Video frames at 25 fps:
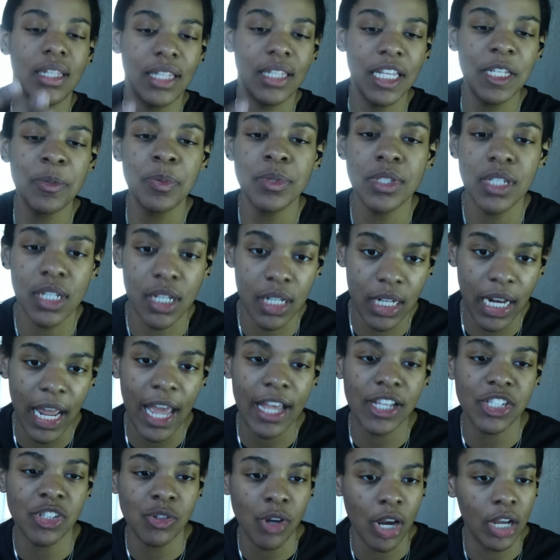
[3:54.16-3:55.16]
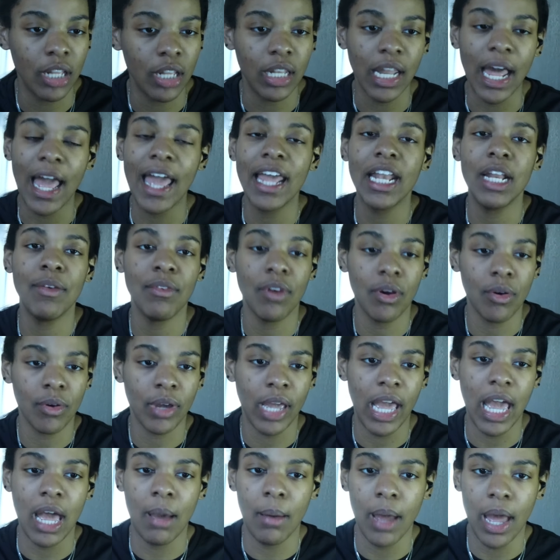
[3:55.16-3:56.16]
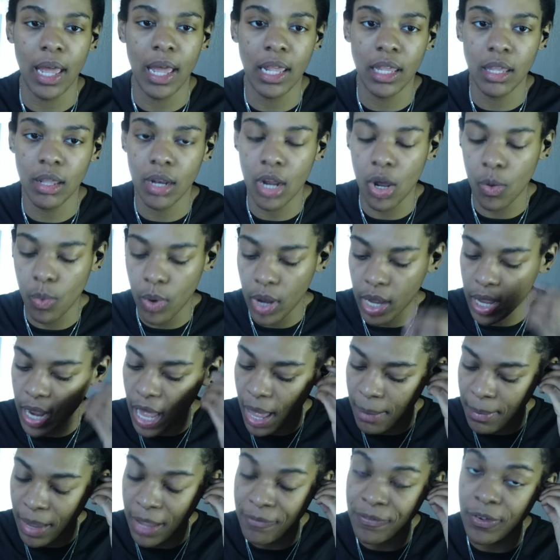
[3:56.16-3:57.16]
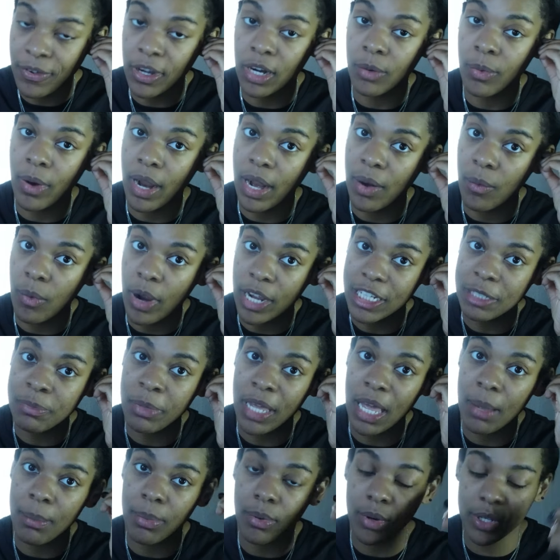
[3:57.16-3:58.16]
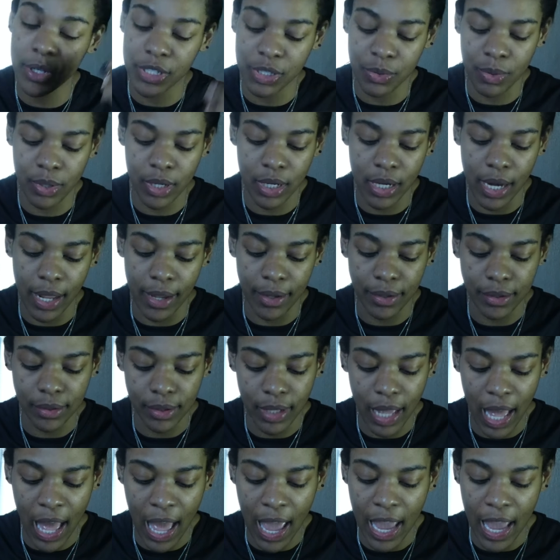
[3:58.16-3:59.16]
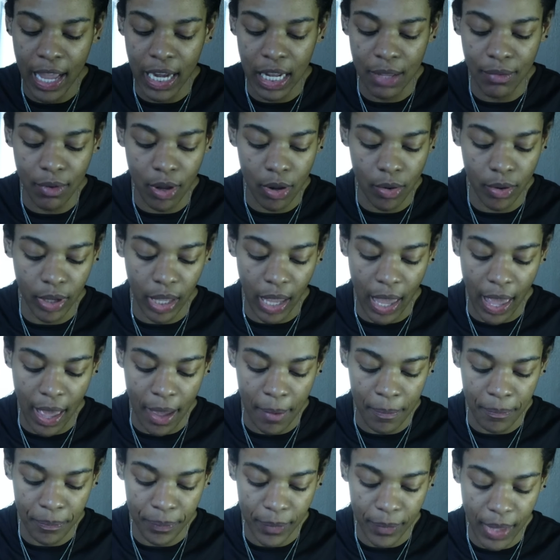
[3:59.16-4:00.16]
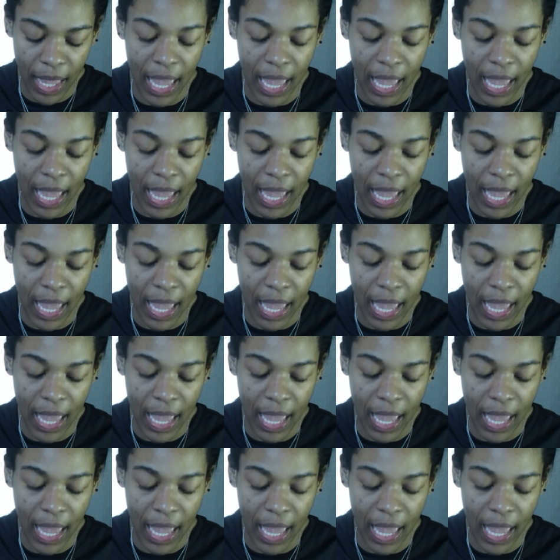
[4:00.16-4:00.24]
This was a good-ass trailer. I ain't even gonna cap. You know what? I might fuck around and watch Bad Boys 3 today. I ain't even gonna cap.